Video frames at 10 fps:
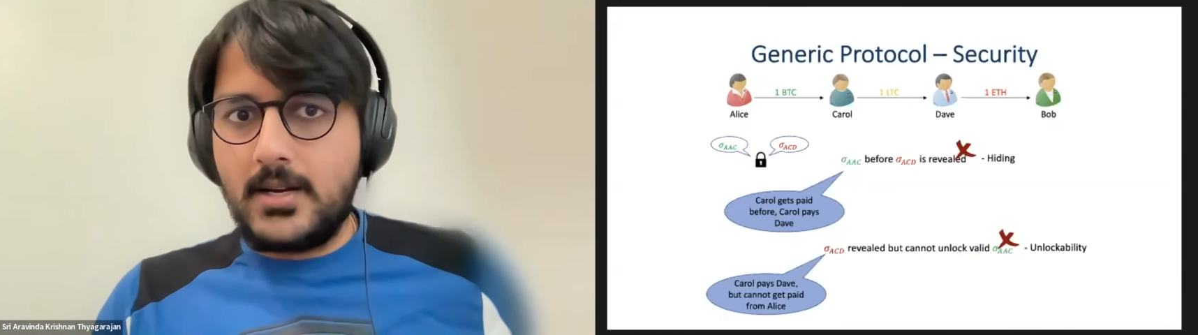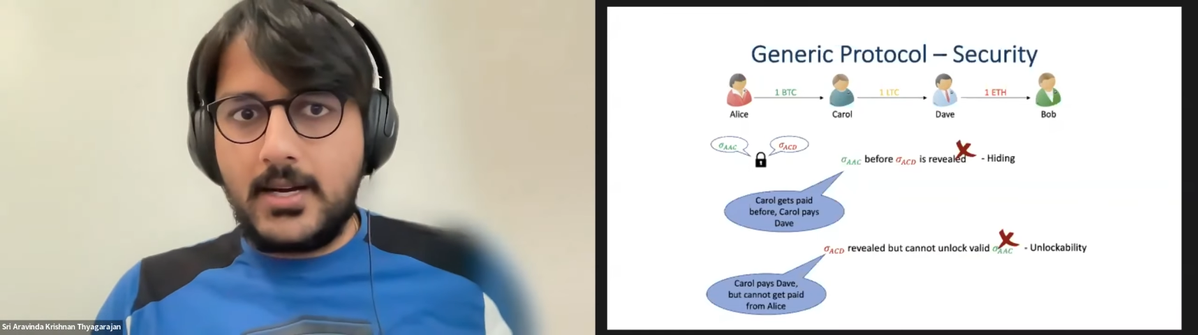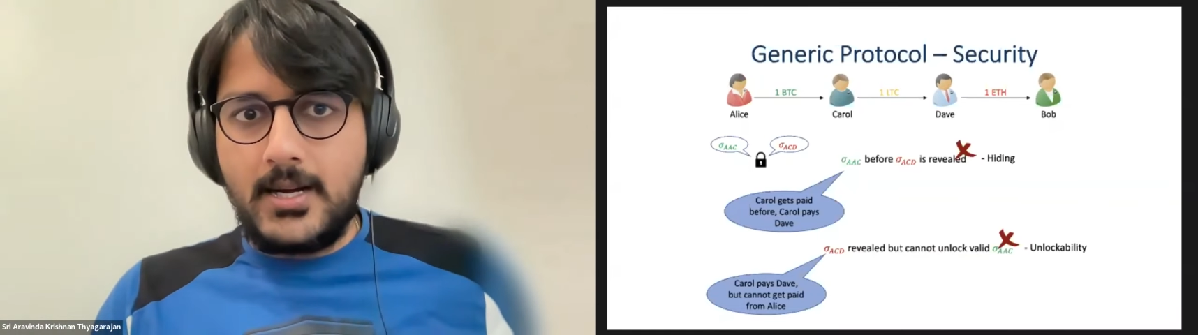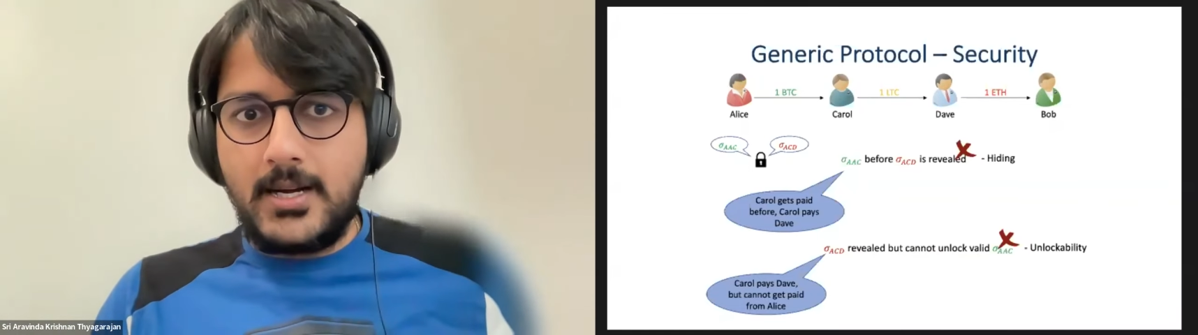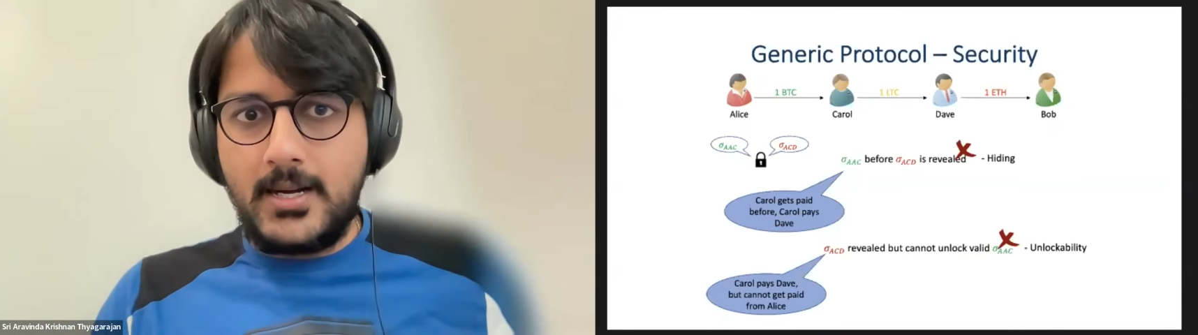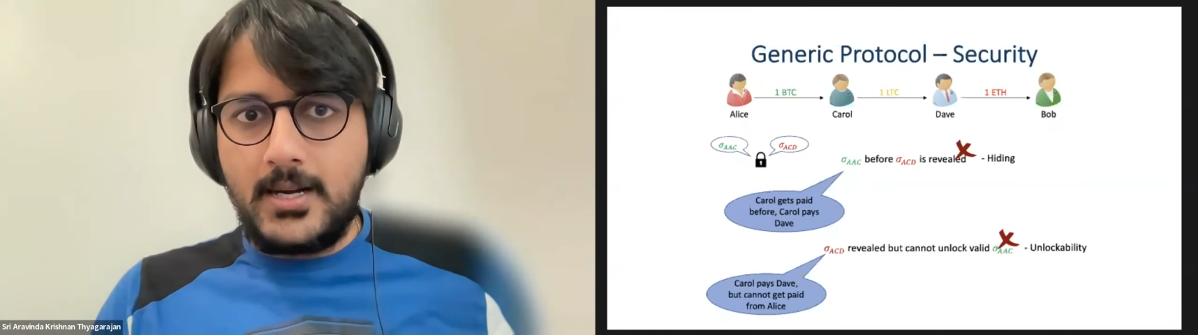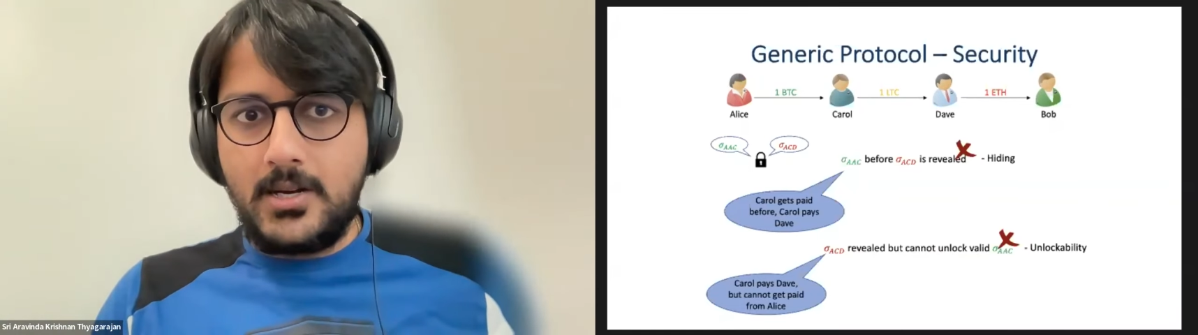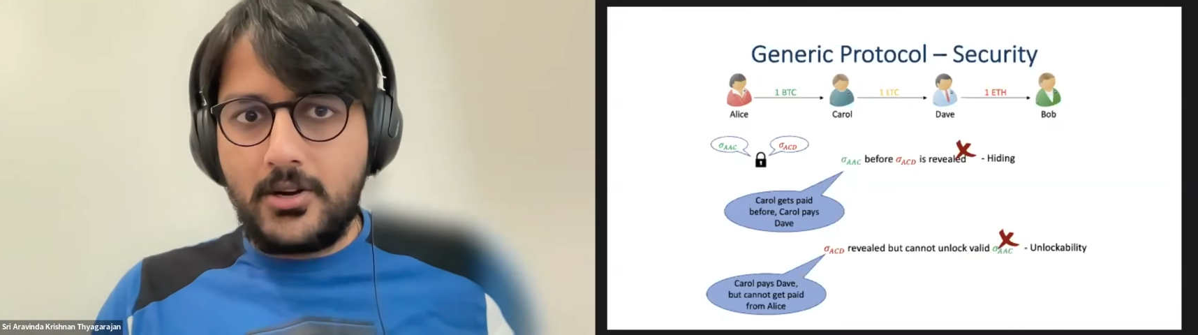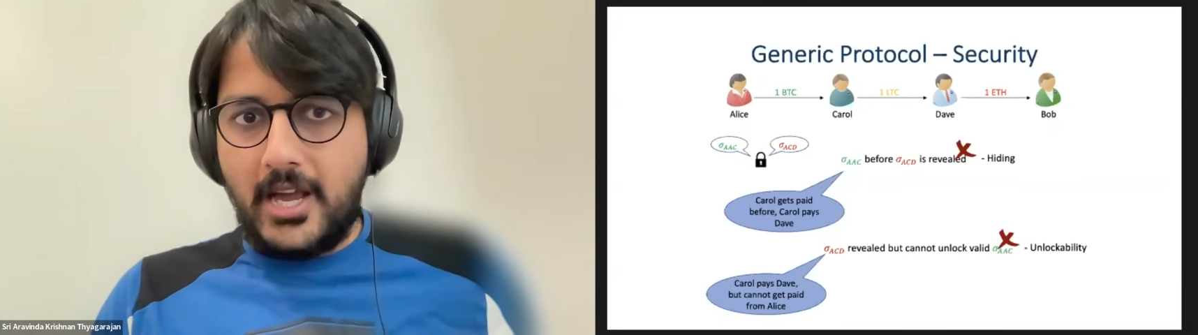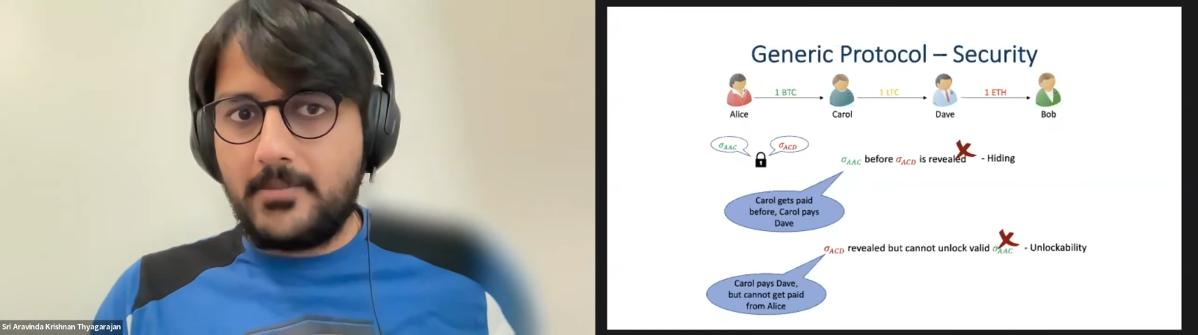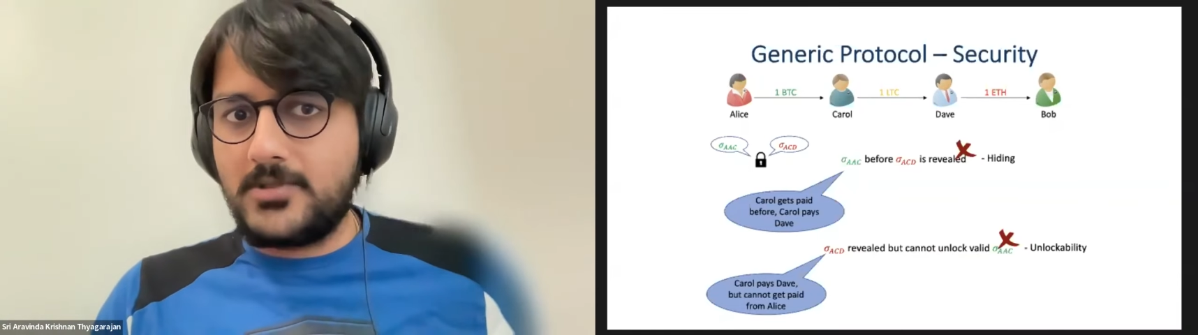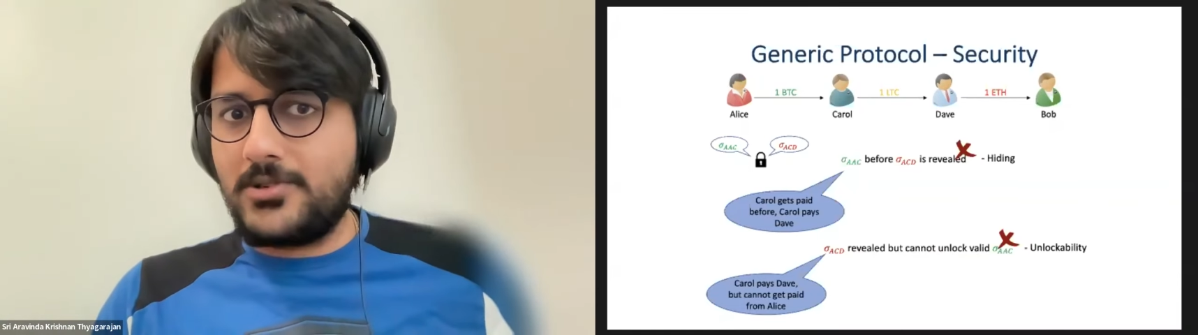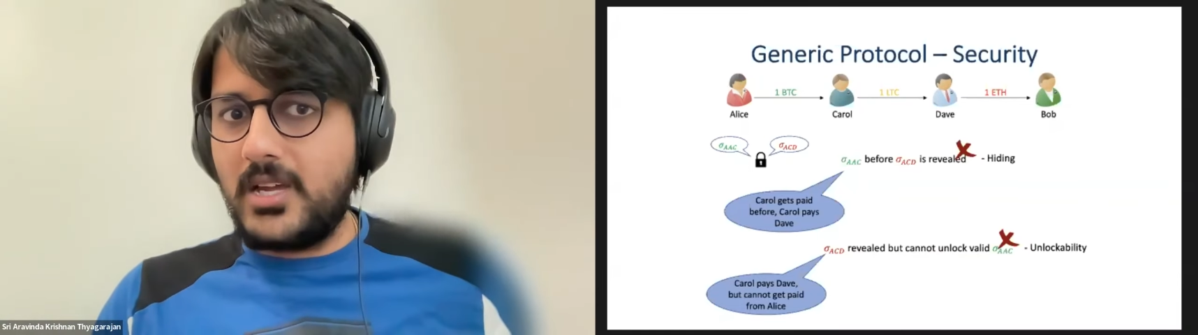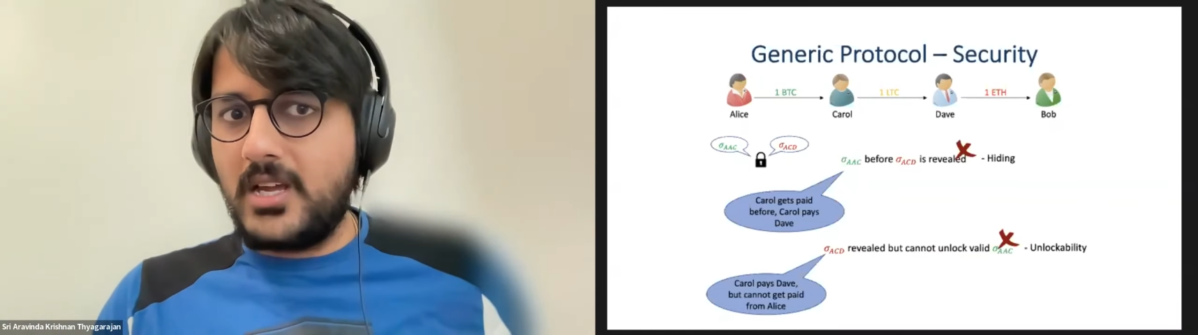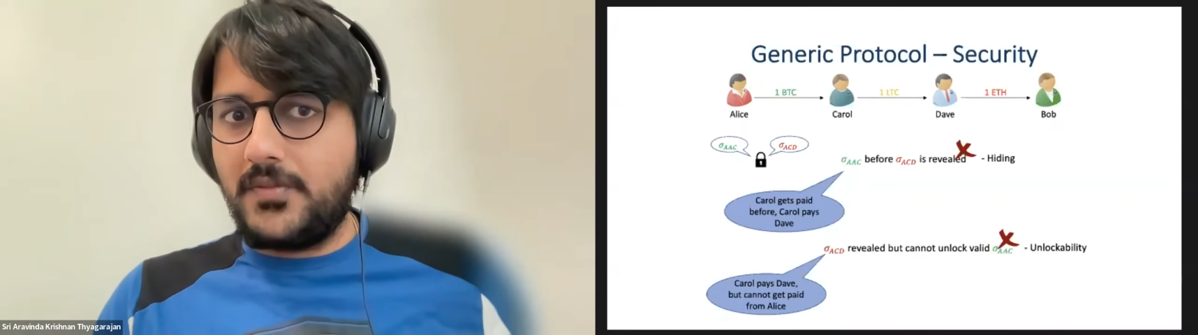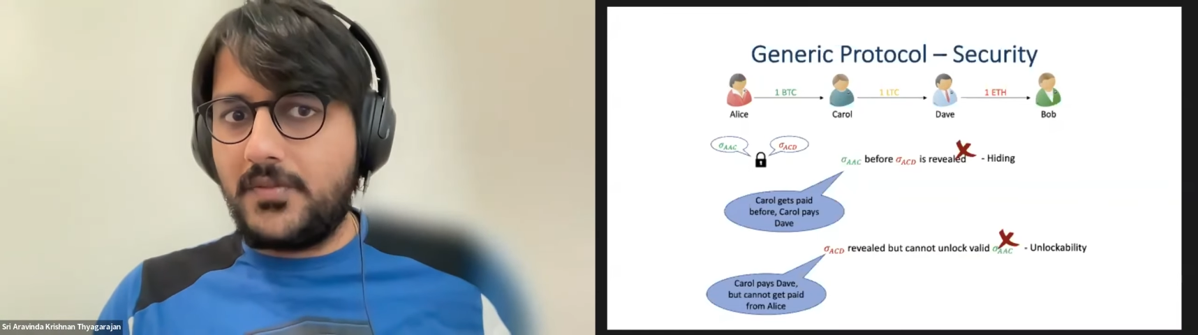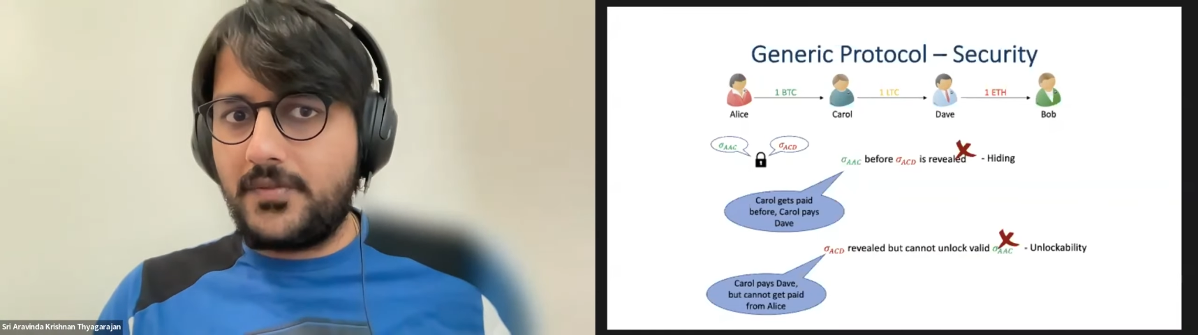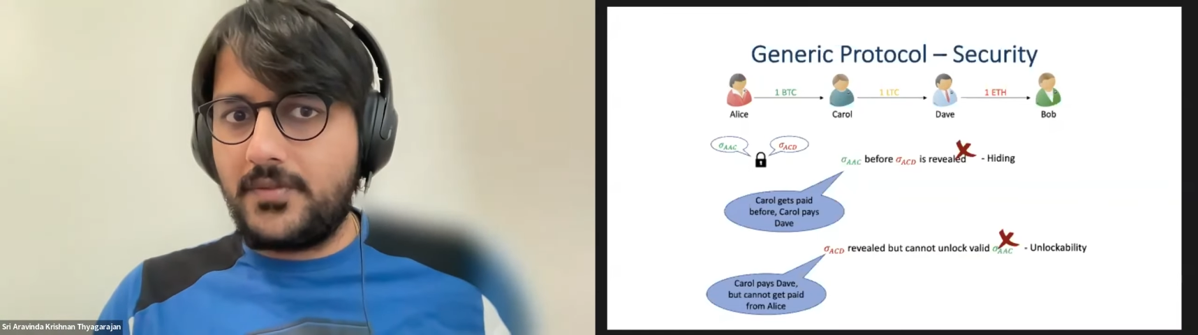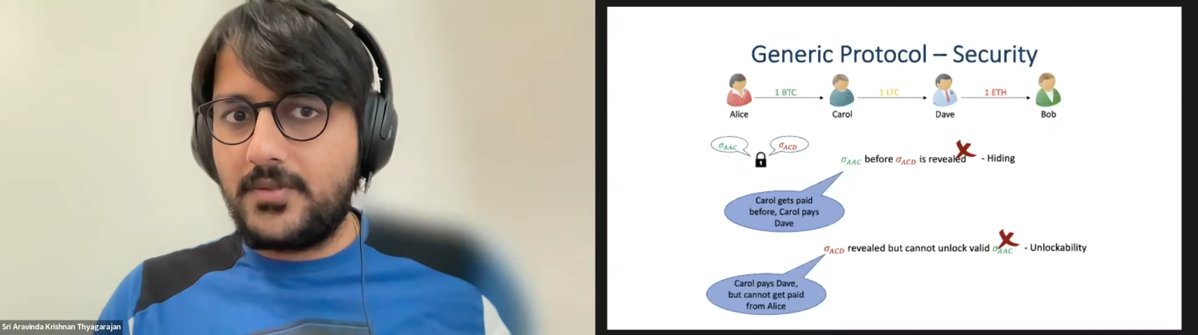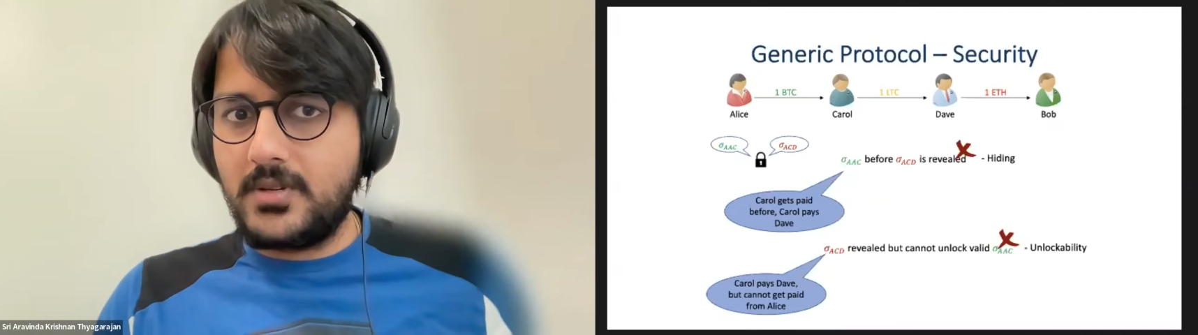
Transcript: Uh, okay, so if